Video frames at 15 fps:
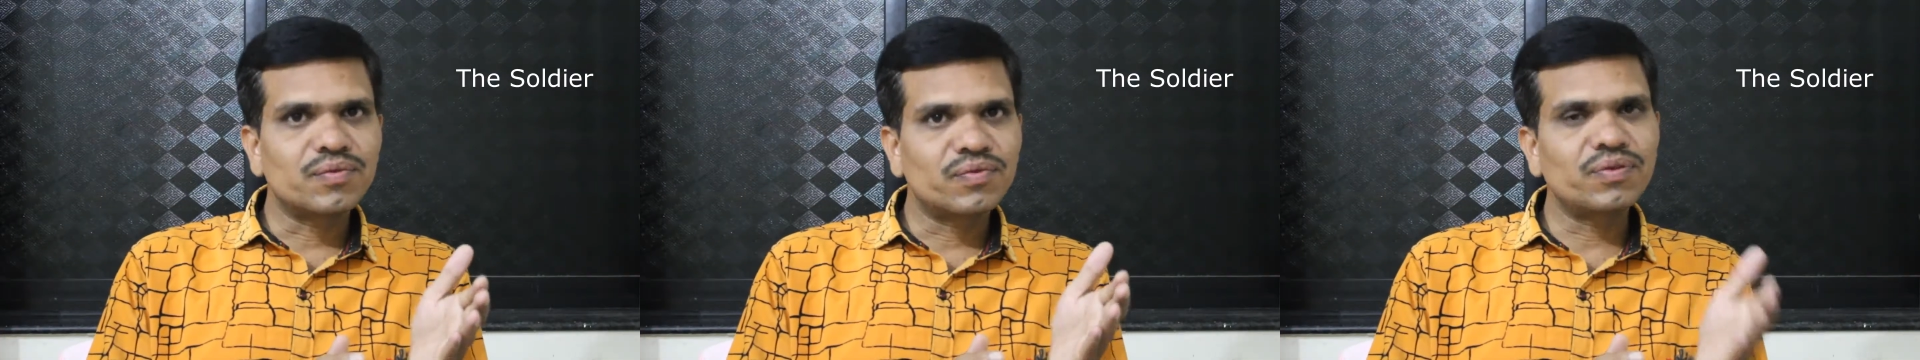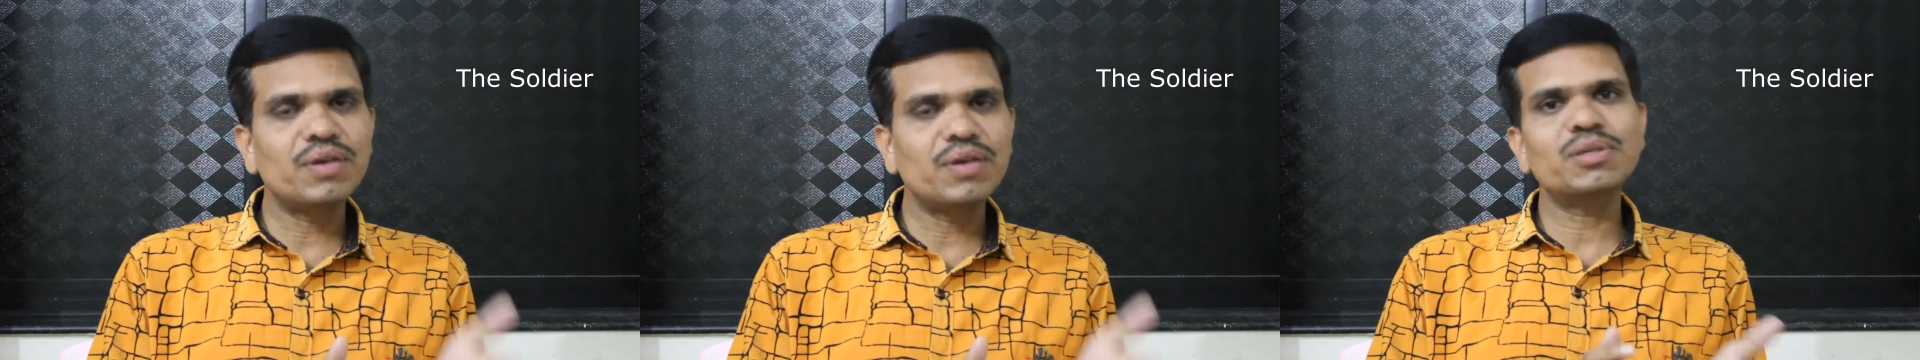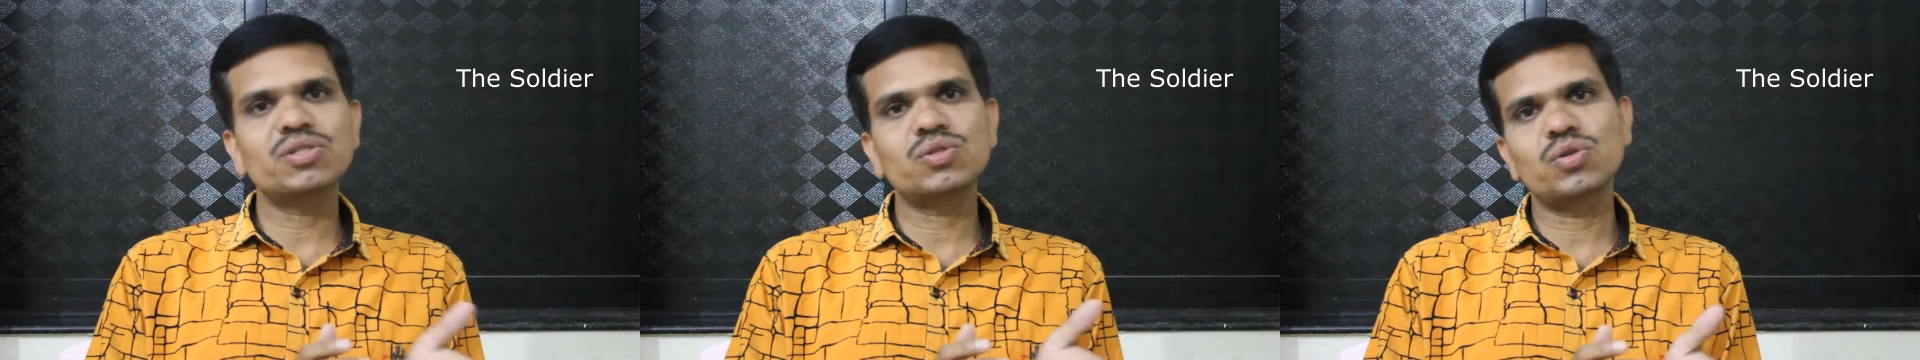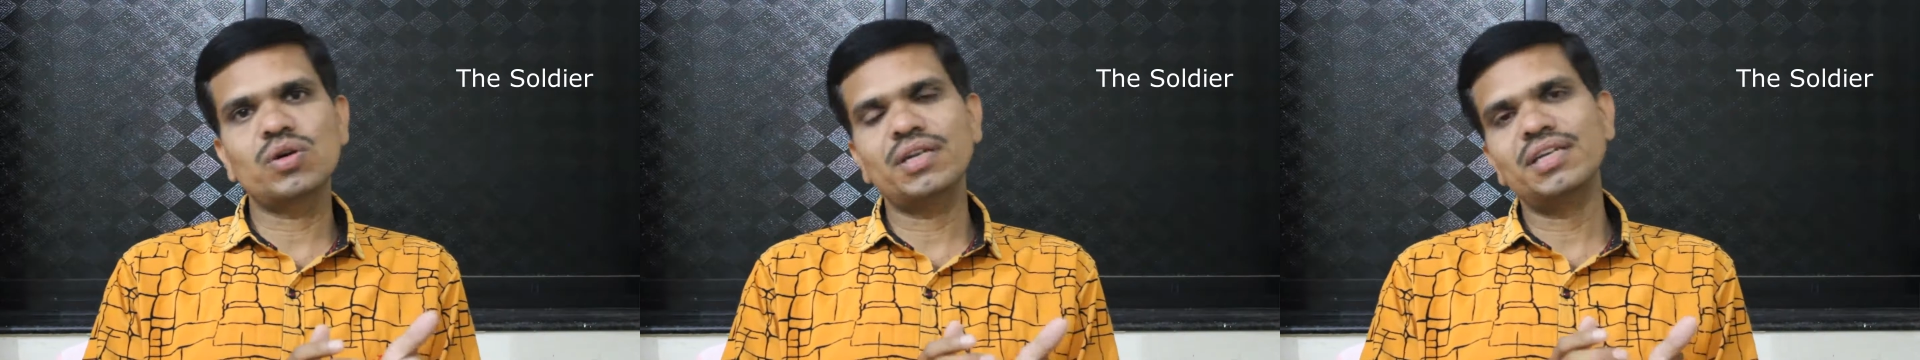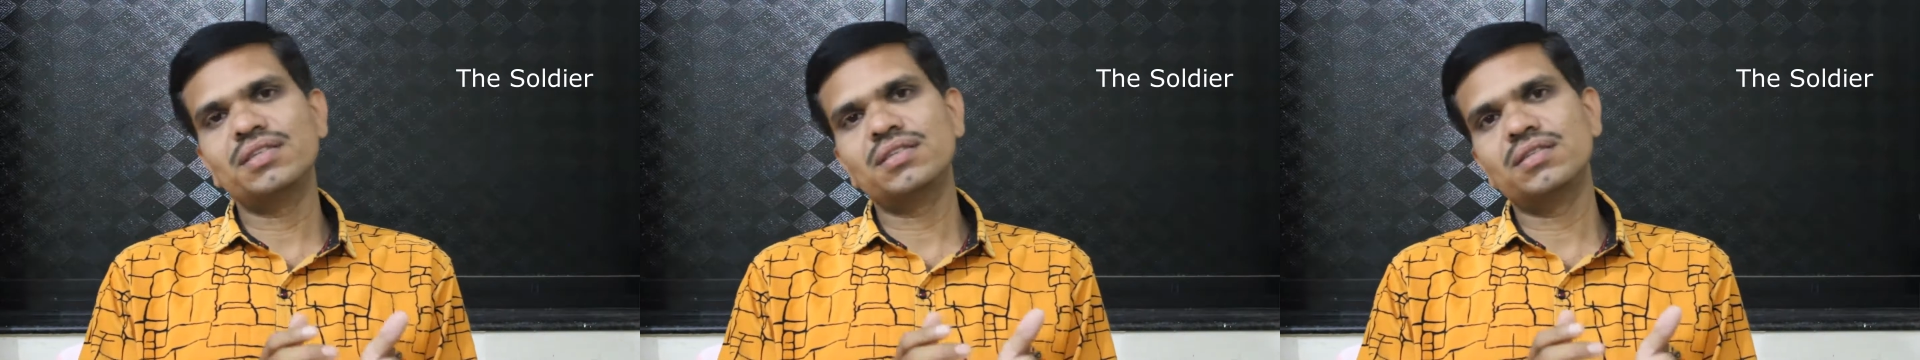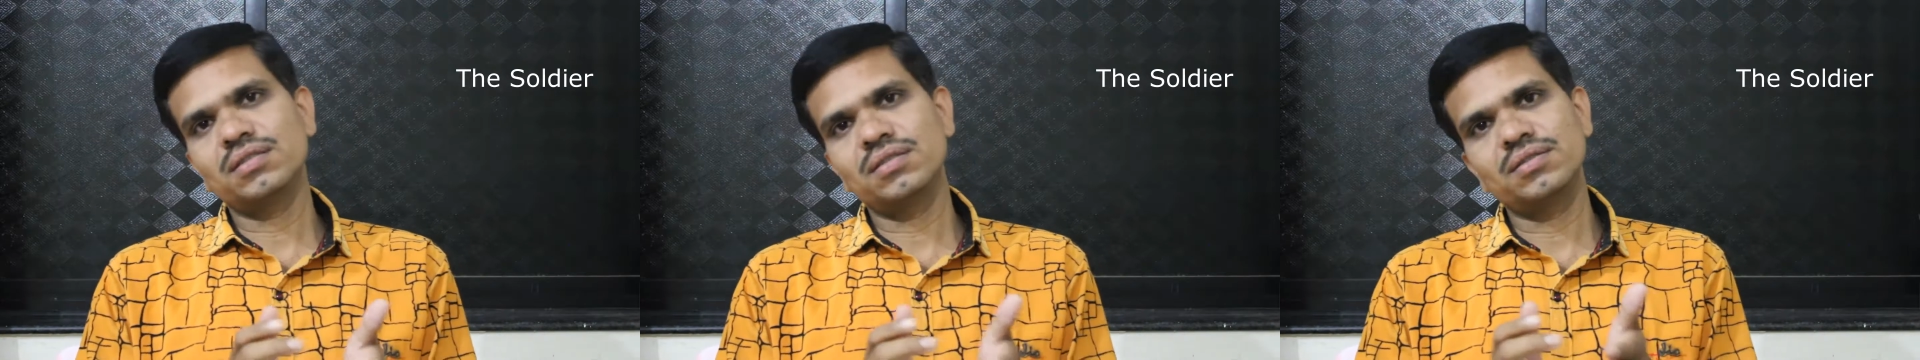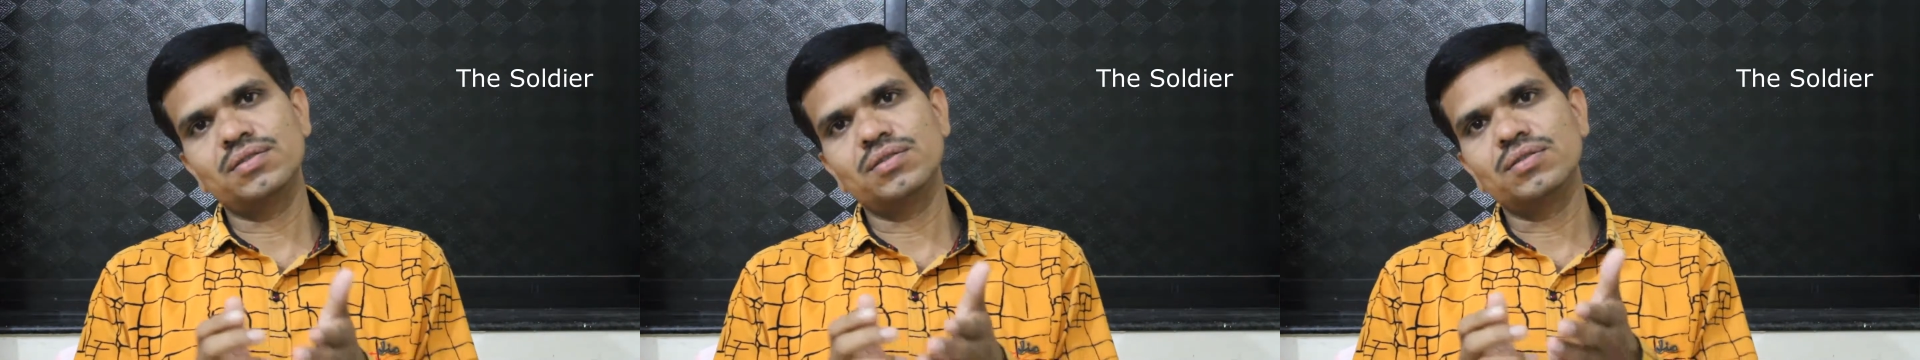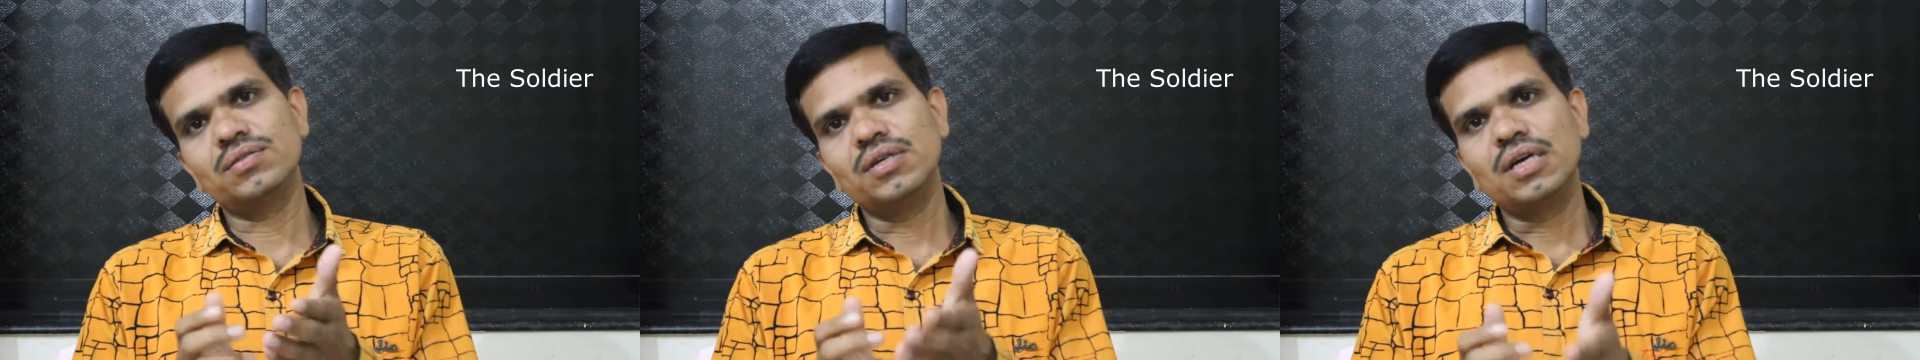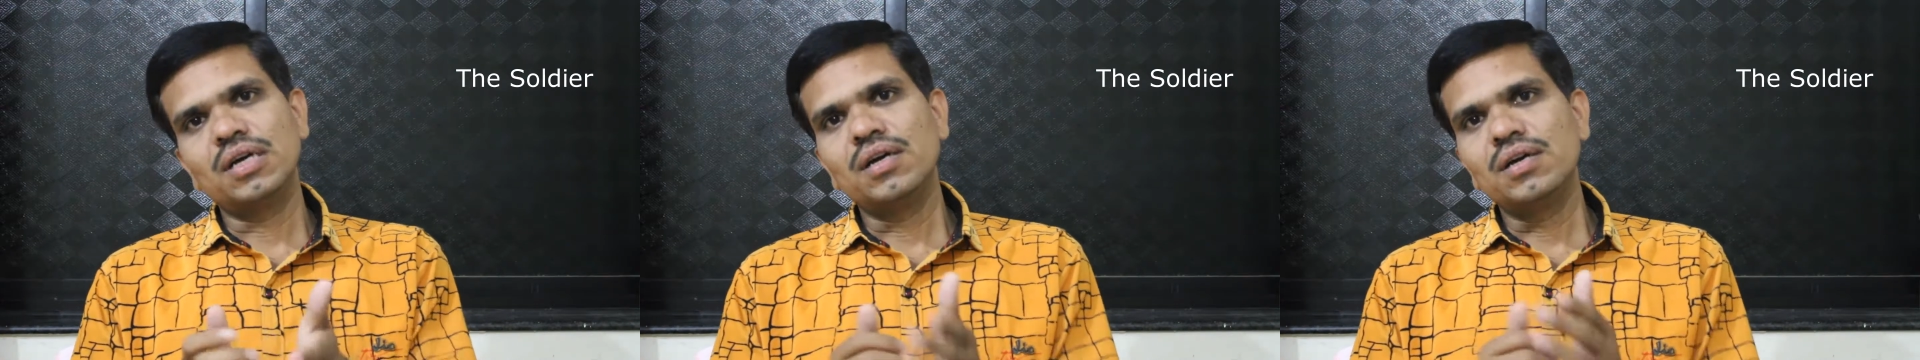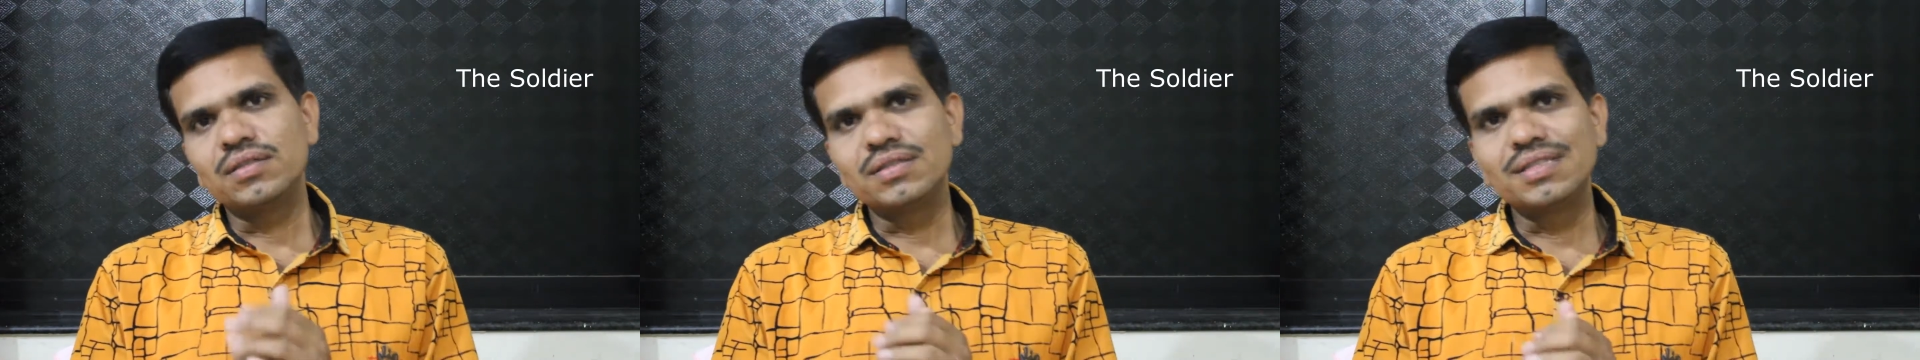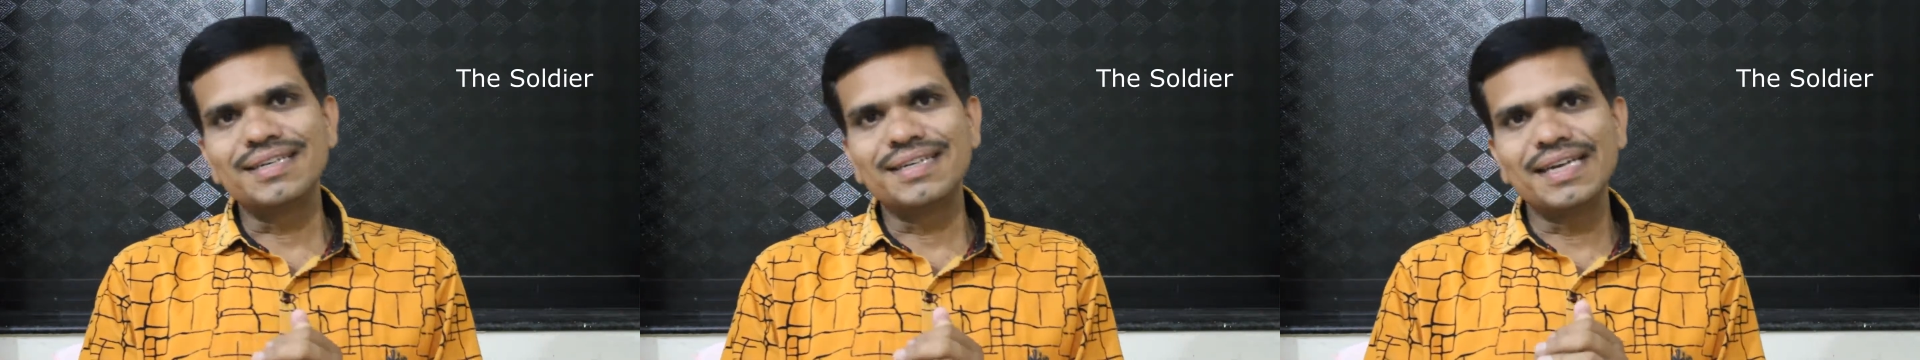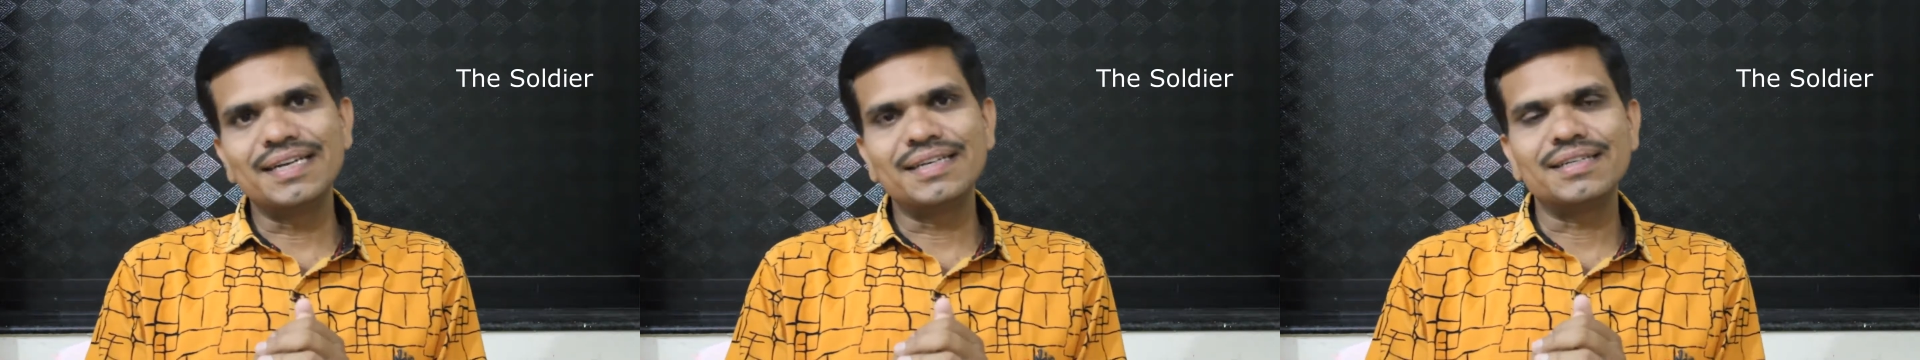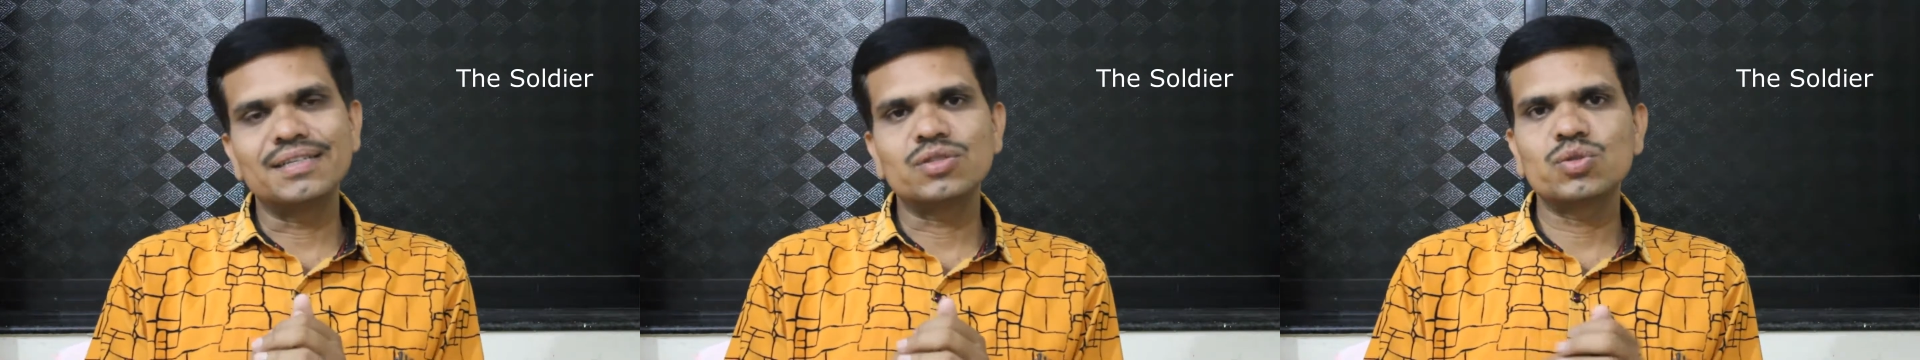famous sonnet The Dead.